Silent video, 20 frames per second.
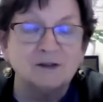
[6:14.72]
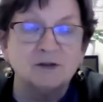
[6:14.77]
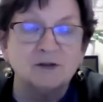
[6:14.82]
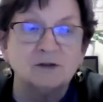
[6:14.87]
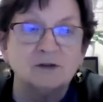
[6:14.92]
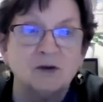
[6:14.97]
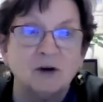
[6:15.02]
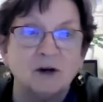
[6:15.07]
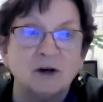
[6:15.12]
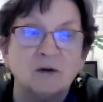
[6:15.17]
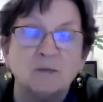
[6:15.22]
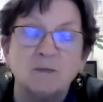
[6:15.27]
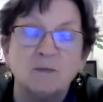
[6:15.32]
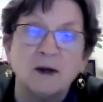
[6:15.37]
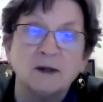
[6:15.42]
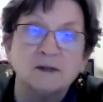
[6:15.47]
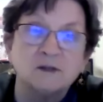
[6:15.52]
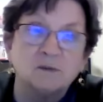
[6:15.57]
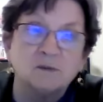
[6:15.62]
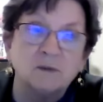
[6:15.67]
to greater
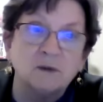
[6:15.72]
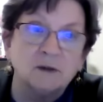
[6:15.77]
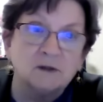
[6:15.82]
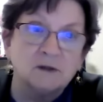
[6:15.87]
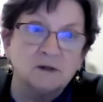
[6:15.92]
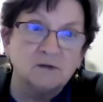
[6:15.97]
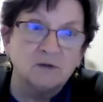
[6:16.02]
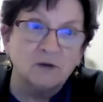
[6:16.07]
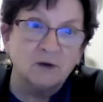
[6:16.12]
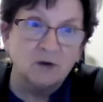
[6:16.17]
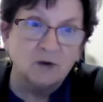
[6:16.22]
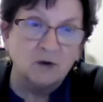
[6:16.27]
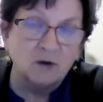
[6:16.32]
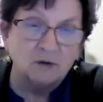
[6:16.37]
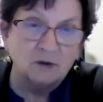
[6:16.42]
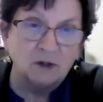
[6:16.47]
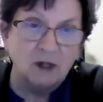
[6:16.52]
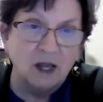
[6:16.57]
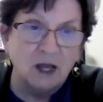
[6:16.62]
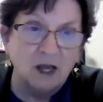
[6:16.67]
possibilities for their
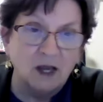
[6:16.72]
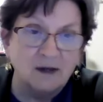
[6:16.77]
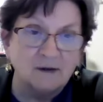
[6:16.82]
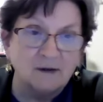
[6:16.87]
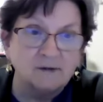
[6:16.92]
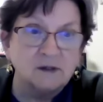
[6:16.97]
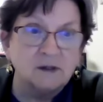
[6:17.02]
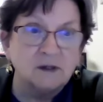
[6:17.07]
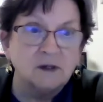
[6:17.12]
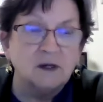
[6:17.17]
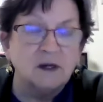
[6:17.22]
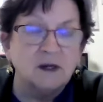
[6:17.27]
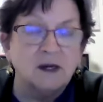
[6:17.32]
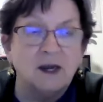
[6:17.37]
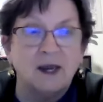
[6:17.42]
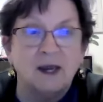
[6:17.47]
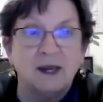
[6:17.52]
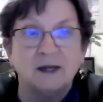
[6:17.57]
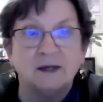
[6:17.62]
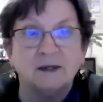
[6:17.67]
own lives.
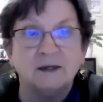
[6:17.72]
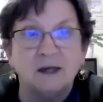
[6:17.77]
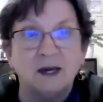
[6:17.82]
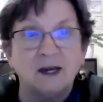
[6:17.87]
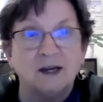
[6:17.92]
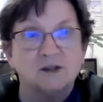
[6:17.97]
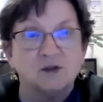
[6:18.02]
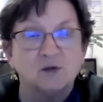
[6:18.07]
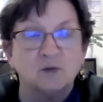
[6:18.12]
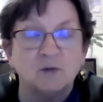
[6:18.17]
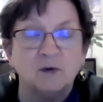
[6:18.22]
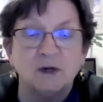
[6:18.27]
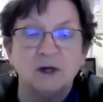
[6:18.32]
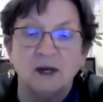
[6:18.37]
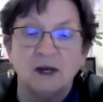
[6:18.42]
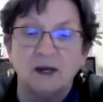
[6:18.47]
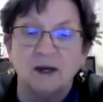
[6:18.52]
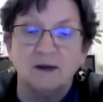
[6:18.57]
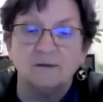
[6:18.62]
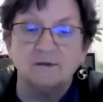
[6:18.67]
And yes, we
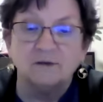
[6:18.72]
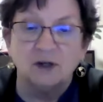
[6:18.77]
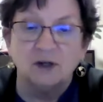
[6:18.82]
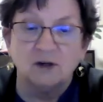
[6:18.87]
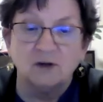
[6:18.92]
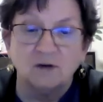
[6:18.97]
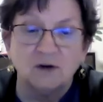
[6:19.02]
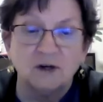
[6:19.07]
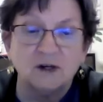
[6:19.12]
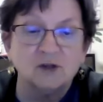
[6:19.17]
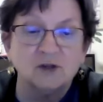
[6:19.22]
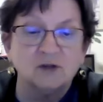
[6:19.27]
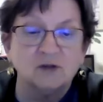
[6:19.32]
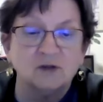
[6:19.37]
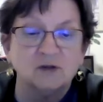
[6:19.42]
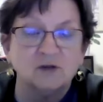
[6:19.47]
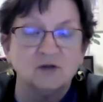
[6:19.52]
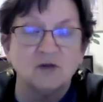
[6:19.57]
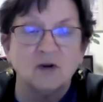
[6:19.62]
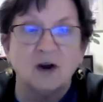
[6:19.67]
have
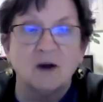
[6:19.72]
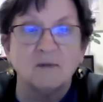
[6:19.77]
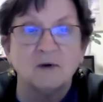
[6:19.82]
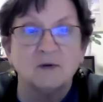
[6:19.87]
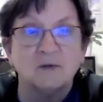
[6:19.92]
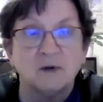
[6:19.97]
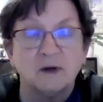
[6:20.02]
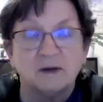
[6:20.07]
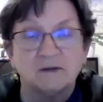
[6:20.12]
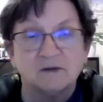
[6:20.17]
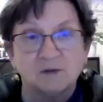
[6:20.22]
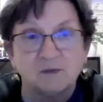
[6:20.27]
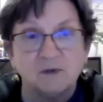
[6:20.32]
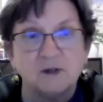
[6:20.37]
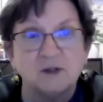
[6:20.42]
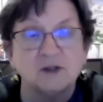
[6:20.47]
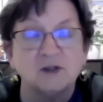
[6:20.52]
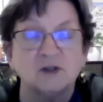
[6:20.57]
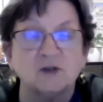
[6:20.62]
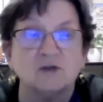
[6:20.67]
generational trauma, we have
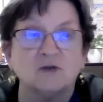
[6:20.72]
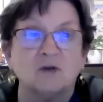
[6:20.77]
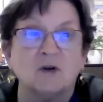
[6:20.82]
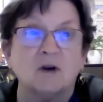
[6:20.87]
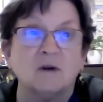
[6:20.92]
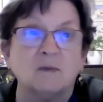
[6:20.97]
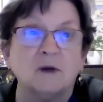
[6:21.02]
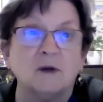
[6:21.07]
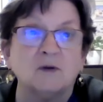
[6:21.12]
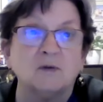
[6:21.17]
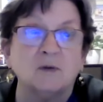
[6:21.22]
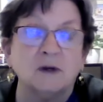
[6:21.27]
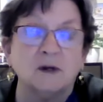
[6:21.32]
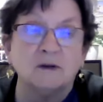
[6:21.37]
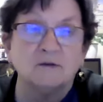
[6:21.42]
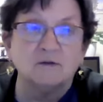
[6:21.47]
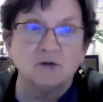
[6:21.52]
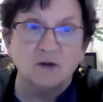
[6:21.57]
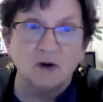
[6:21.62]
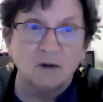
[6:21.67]
species trauma, we
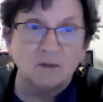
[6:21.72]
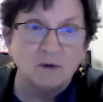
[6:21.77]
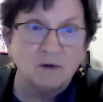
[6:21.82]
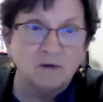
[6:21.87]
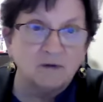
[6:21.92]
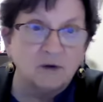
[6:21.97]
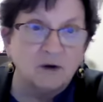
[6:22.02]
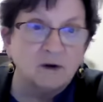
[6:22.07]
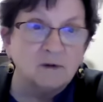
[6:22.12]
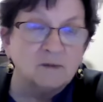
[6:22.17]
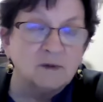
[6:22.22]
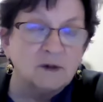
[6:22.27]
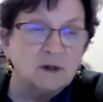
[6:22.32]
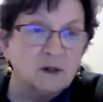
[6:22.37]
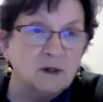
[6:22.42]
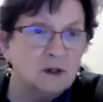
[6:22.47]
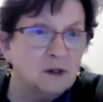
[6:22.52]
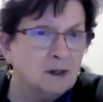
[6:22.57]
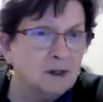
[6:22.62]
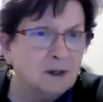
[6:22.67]
have trauma from
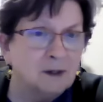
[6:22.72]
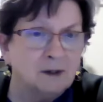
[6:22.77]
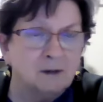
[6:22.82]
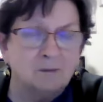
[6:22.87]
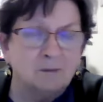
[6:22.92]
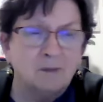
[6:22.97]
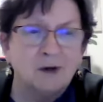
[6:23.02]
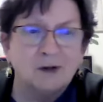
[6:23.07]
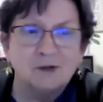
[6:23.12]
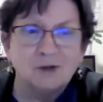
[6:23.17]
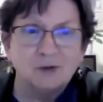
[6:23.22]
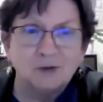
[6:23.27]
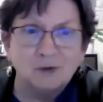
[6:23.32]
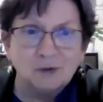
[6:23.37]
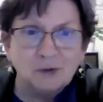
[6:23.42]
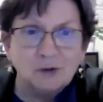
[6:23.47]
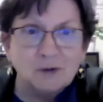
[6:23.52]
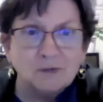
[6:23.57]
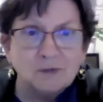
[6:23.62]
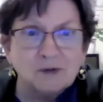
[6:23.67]
marginal
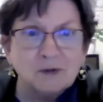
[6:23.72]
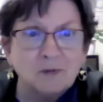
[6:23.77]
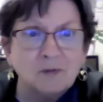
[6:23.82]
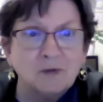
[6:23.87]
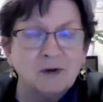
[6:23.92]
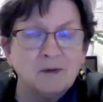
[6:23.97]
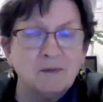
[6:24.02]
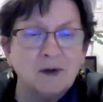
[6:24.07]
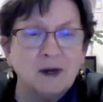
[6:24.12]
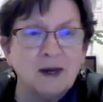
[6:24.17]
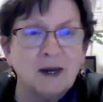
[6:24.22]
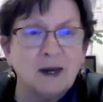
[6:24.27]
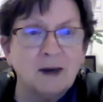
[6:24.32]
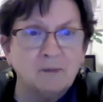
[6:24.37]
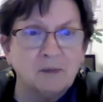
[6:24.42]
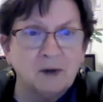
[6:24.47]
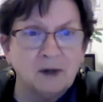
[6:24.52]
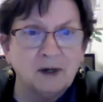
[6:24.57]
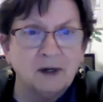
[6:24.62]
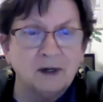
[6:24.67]
groups that we may
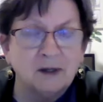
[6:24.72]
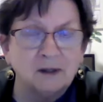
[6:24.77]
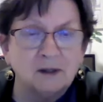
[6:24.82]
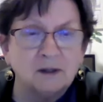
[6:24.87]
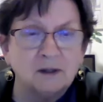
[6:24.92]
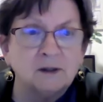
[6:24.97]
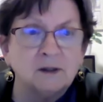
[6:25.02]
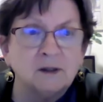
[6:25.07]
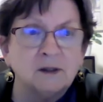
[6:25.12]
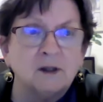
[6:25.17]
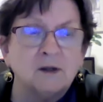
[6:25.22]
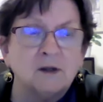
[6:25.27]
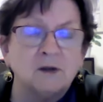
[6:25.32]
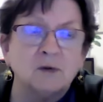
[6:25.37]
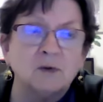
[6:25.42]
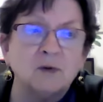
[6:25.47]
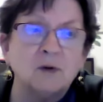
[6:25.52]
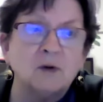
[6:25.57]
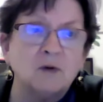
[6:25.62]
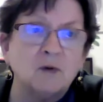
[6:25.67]
be in.
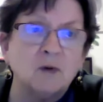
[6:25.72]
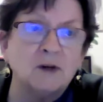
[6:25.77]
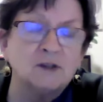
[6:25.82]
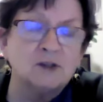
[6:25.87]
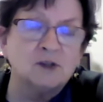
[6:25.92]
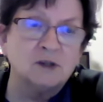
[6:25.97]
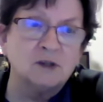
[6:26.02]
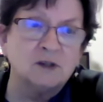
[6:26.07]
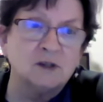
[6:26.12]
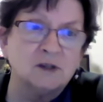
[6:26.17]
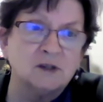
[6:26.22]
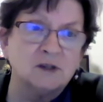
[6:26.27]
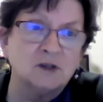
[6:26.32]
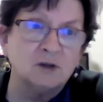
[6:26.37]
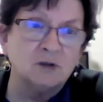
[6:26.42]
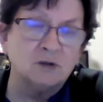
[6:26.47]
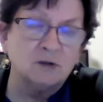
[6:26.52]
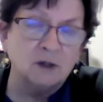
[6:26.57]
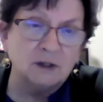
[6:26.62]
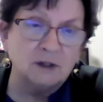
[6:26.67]
The real question is,
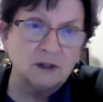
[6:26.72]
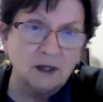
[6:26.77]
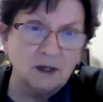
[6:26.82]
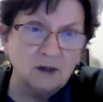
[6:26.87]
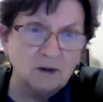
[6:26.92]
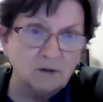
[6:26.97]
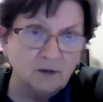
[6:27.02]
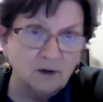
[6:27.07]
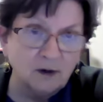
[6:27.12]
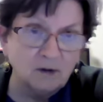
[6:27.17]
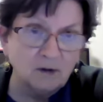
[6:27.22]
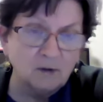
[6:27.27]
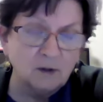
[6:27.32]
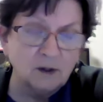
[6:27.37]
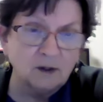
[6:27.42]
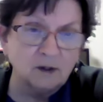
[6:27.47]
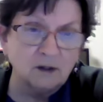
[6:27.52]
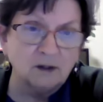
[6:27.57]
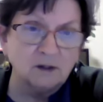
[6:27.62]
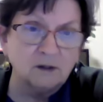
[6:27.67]
do you identify
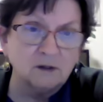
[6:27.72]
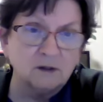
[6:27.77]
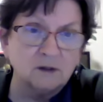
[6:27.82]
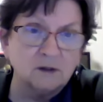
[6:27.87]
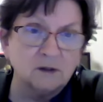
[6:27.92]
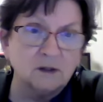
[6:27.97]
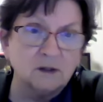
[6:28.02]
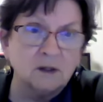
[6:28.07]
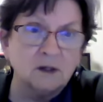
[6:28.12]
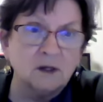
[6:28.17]
with it?